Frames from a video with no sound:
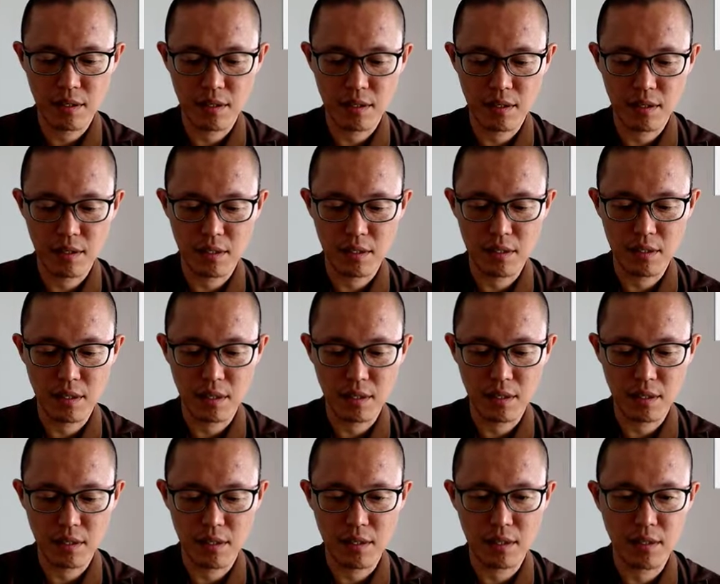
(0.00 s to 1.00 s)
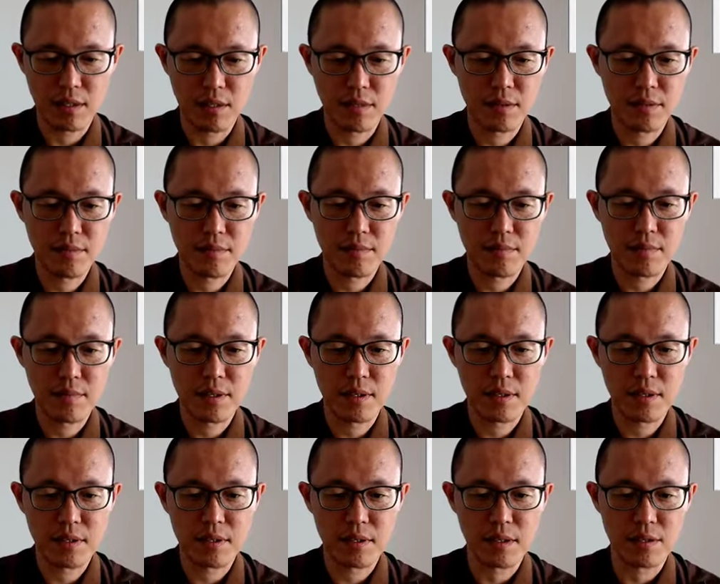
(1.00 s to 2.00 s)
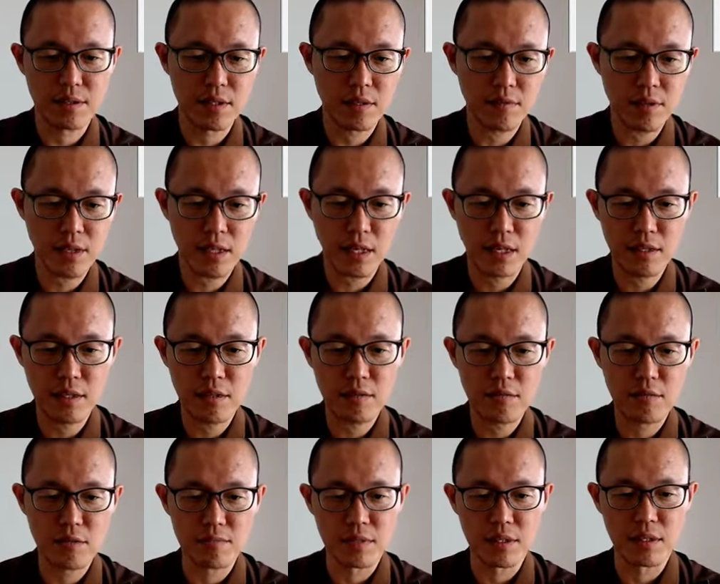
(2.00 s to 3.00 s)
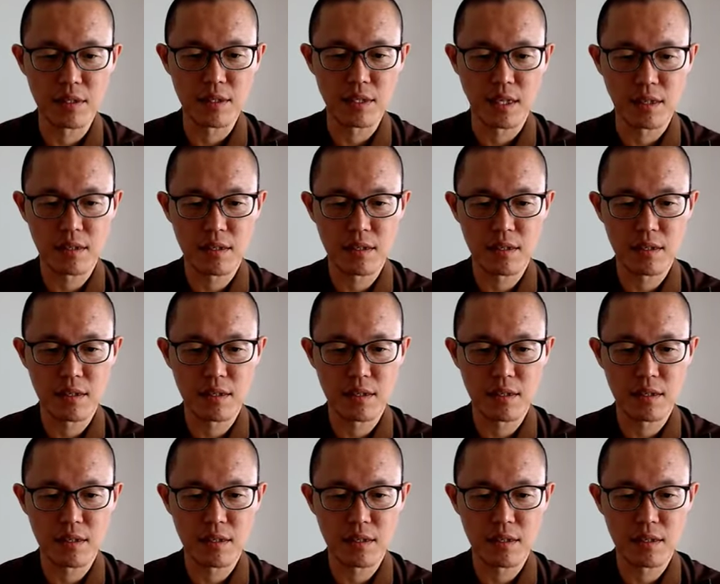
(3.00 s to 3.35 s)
in the silver lining would be that